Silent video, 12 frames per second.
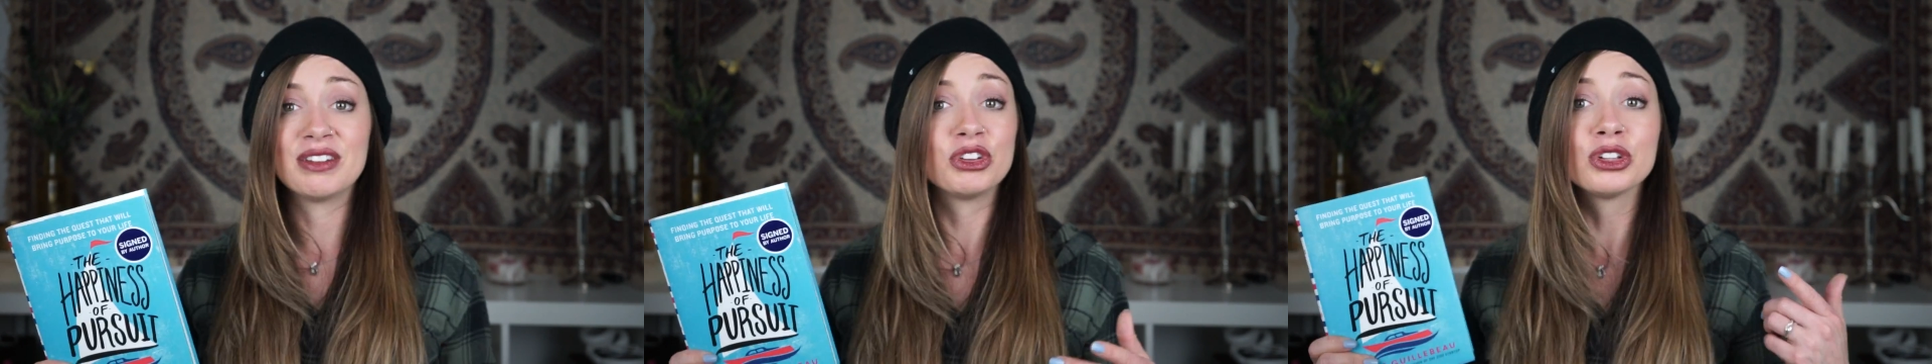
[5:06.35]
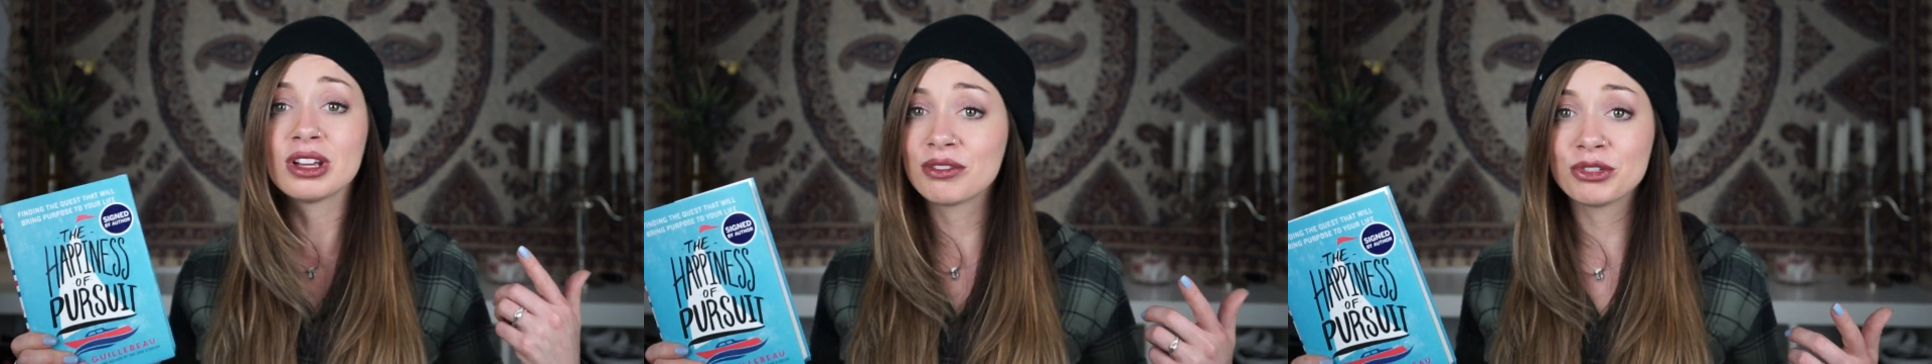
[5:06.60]
If
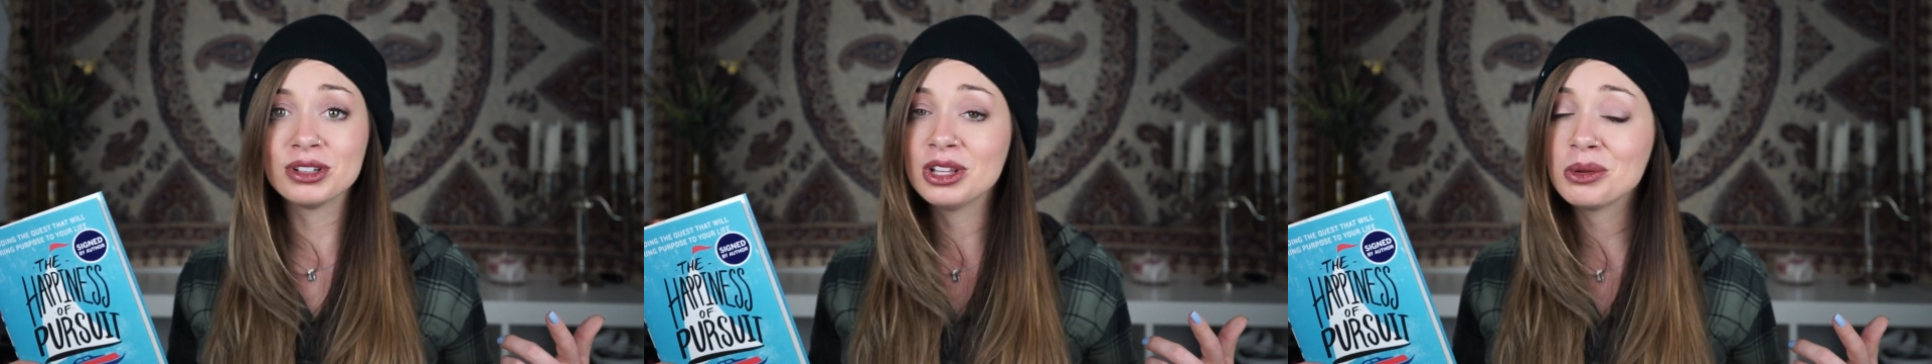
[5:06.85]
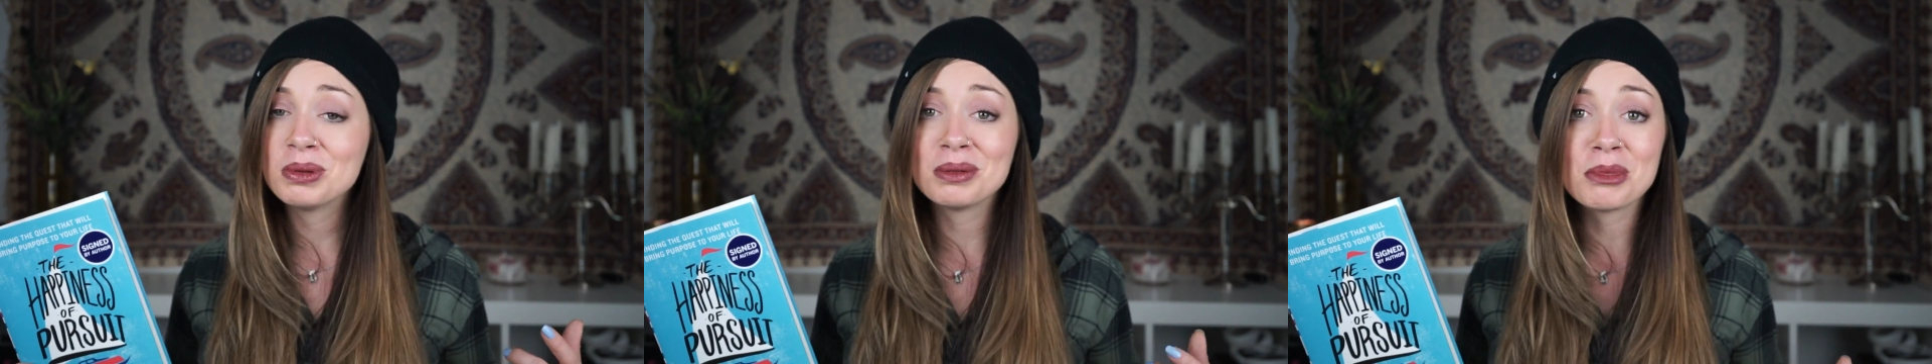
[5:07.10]
you're looking for a
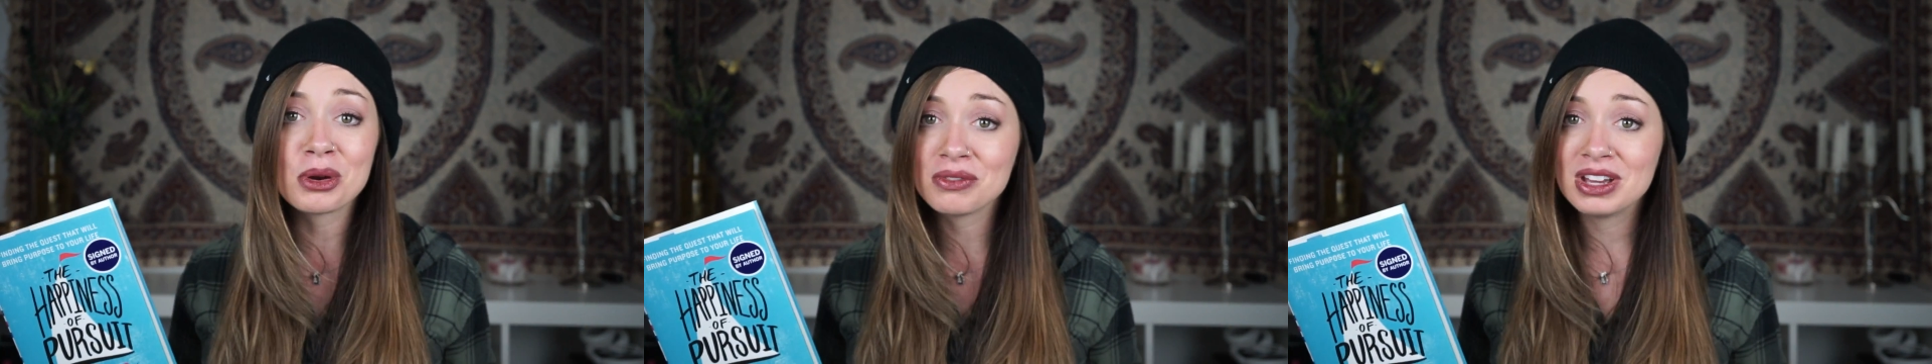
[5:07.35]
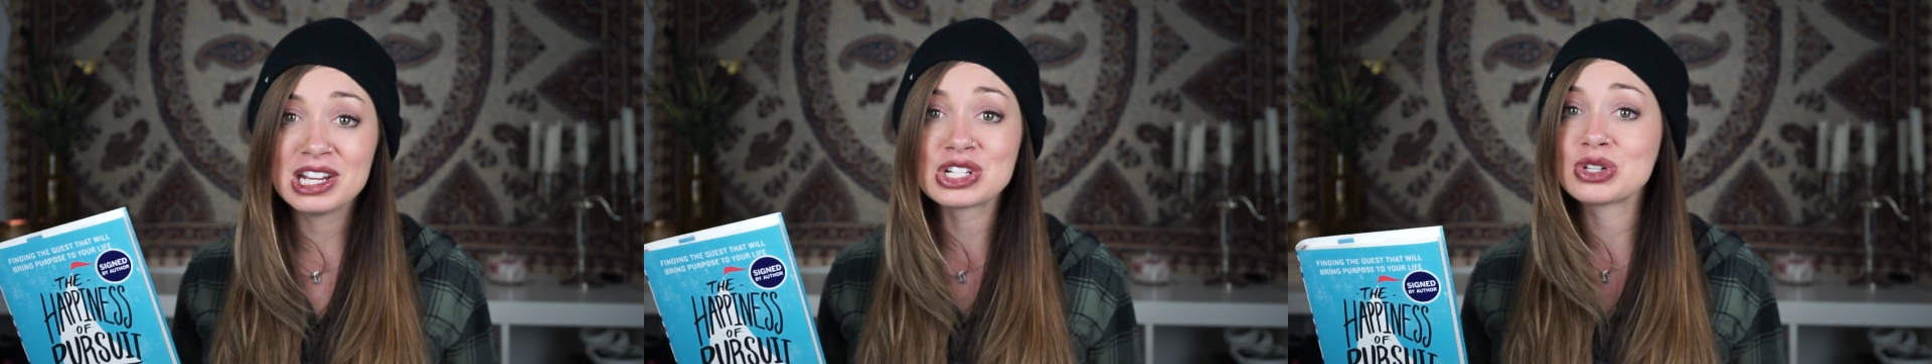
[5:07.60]
little bit of
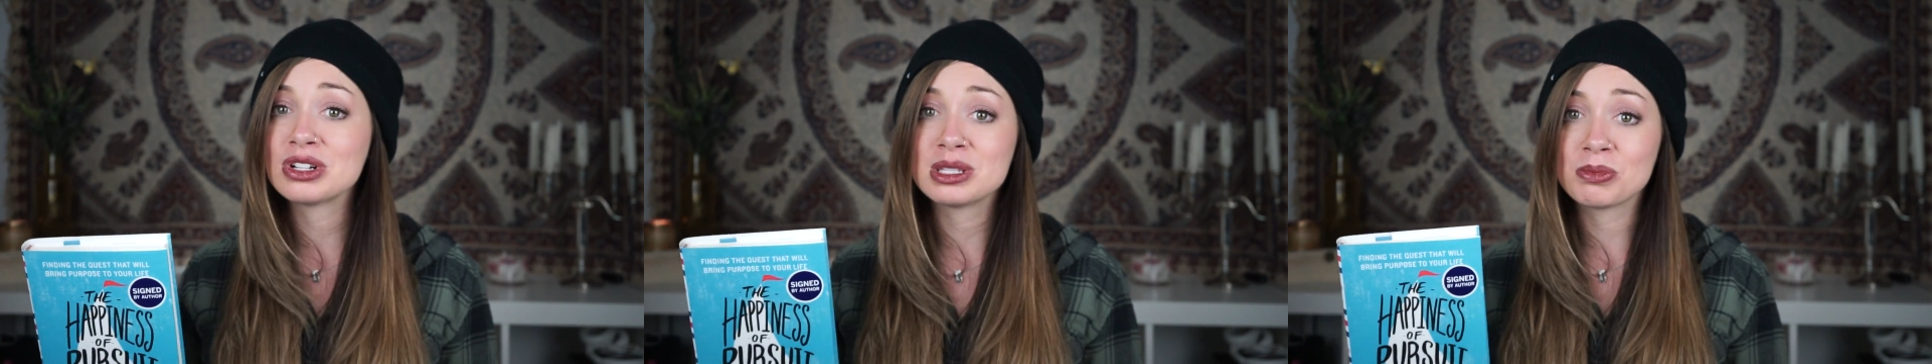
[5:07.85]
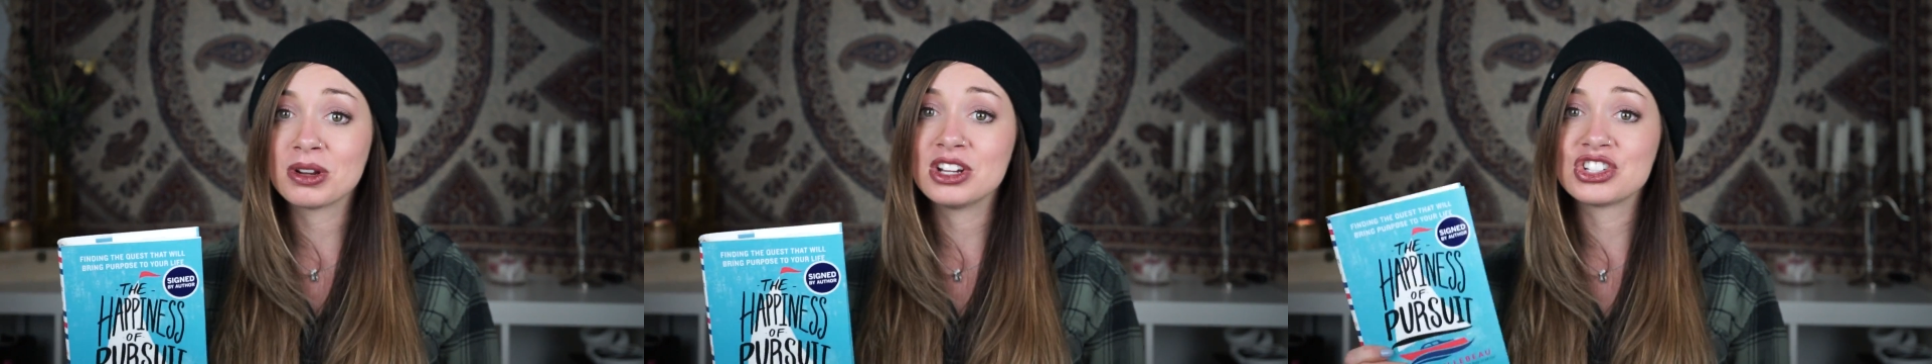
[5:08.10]
motivation or
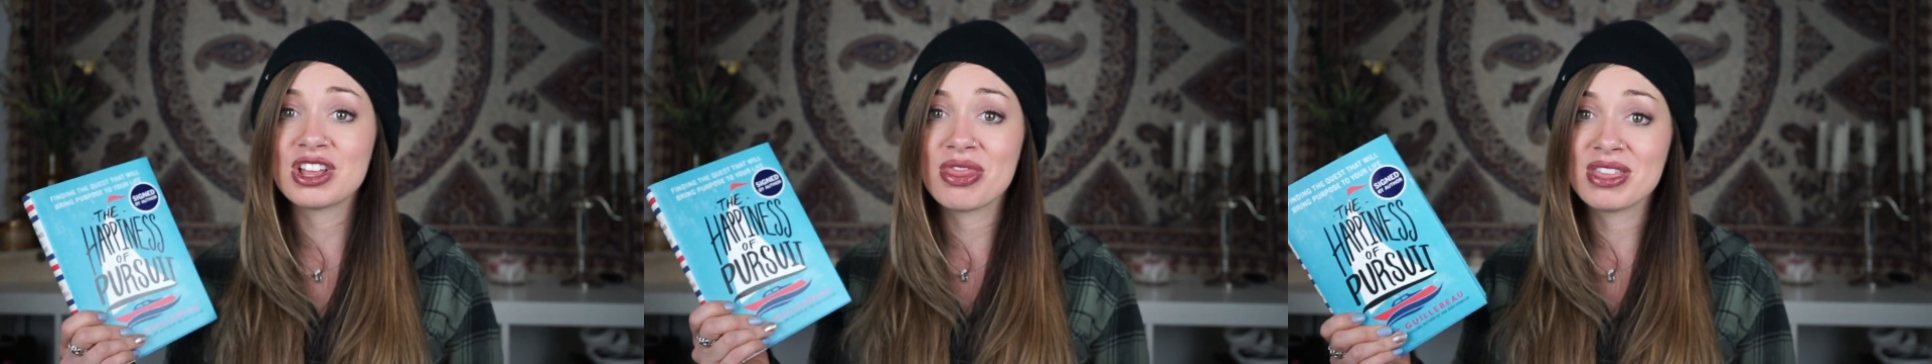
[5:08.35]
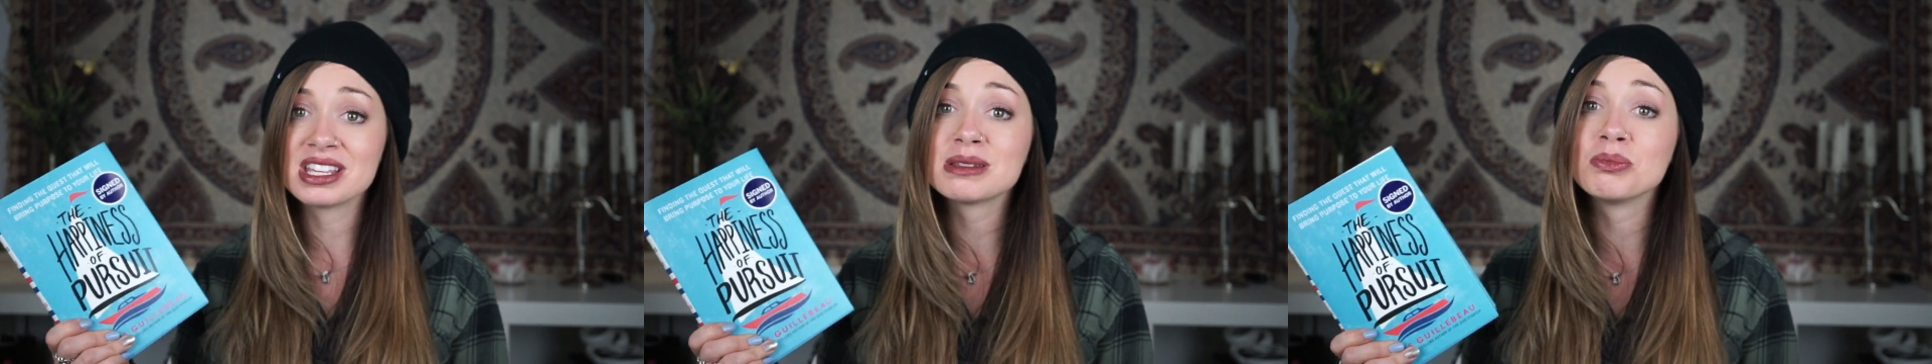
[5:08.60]

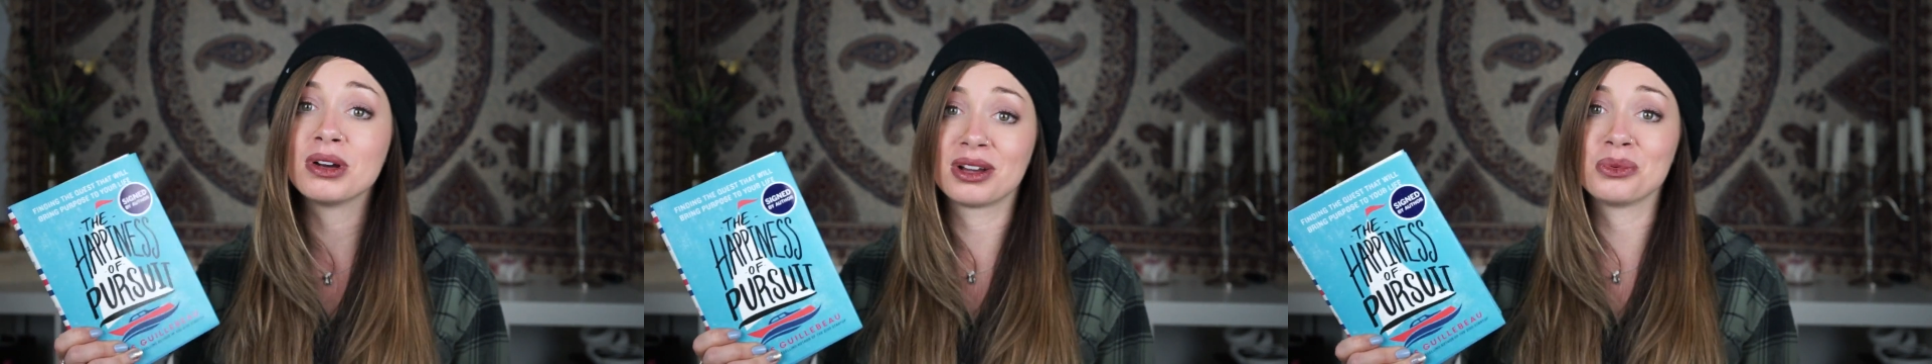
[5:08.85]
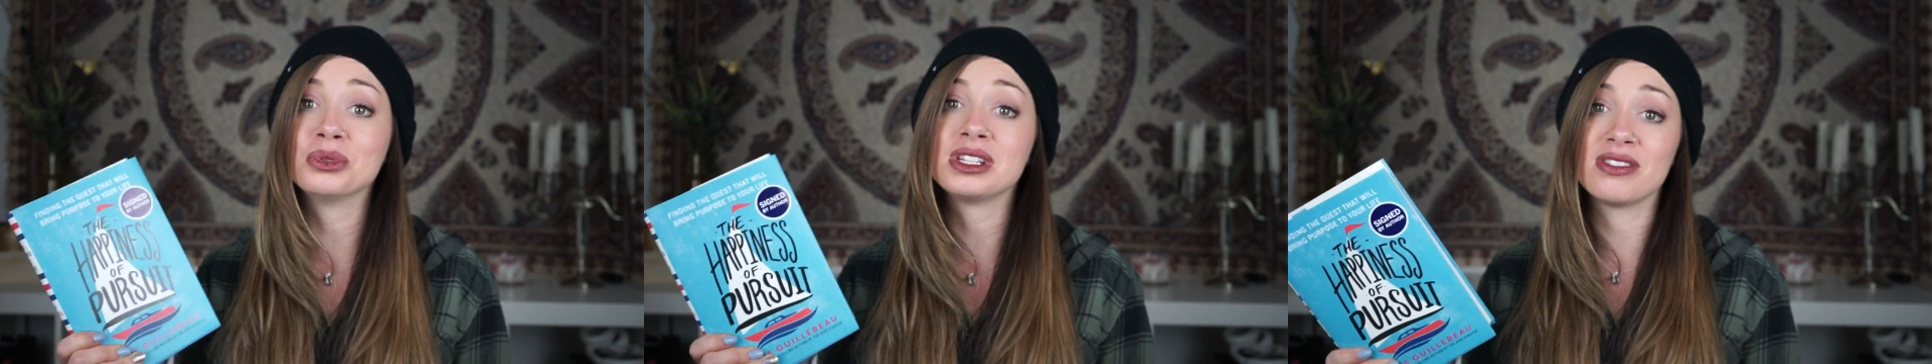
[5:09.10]
inspiration, this
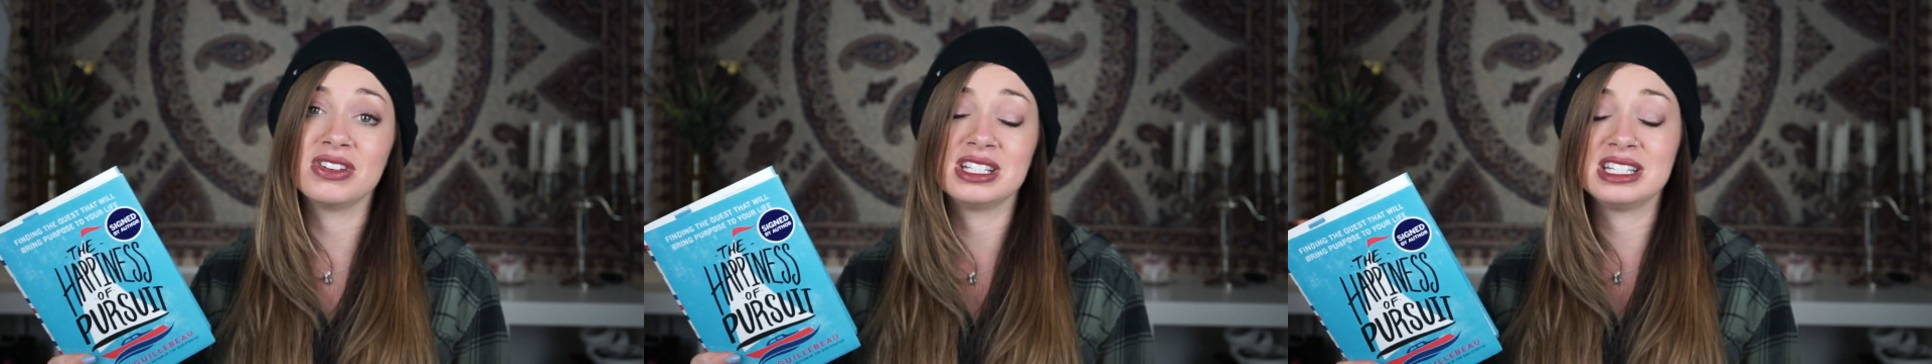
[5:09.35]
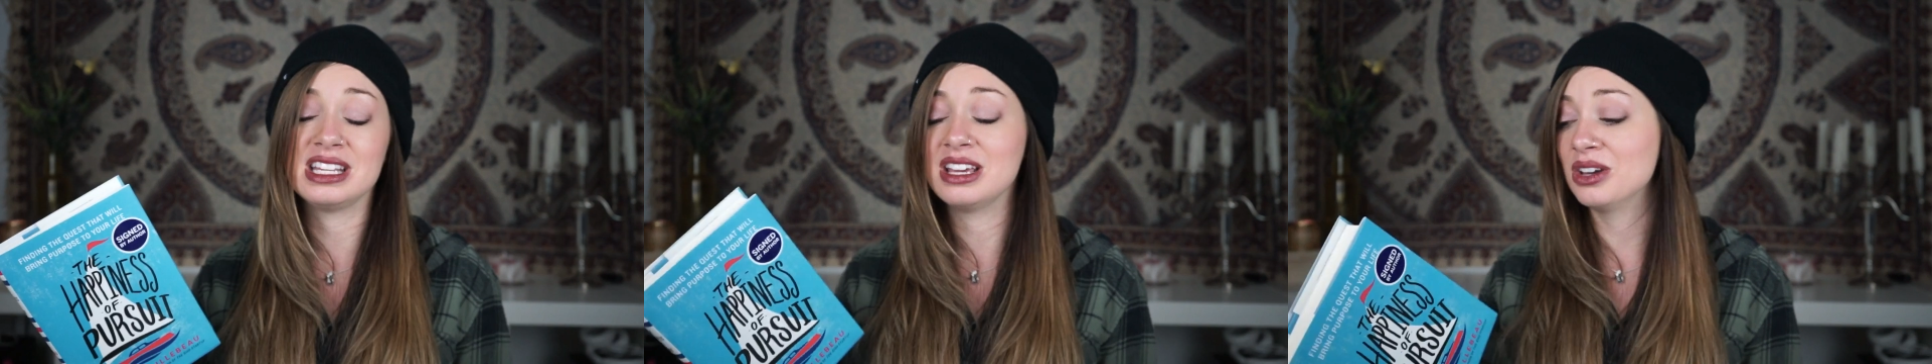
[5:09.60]
book will give it
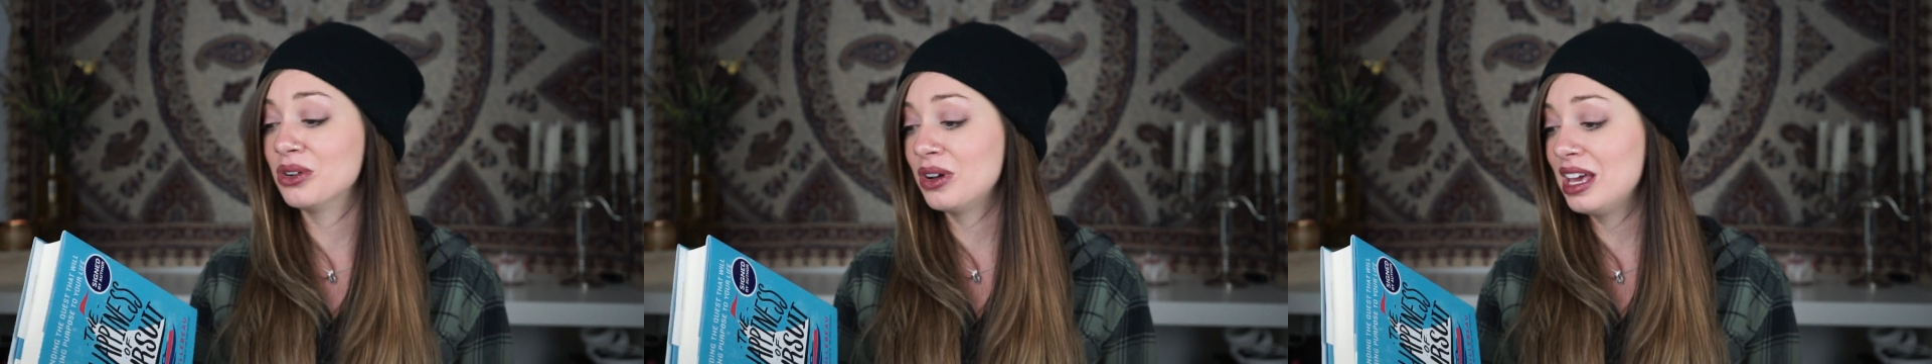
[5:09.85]
to you.